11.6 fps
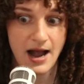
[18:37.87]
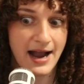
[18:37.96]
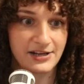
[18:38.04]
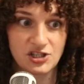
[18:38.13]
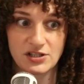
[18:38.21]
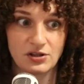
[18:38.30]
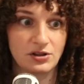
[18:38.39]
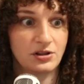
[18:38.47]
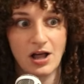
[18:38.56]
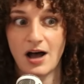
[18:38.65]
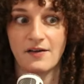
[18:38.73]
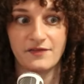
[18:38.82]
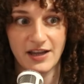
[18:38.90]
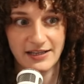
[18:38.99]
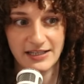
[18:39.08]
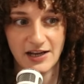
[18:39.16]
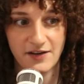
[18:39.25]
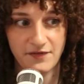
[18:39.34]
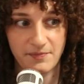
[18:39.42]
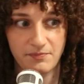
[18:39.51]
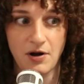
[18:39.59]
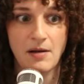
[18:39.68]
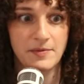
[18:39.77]
I just love the idea of
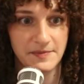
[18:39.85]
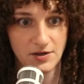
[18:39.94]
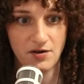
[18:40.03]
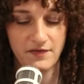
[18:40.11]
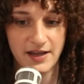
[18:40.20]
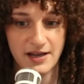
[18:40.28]
problem solving.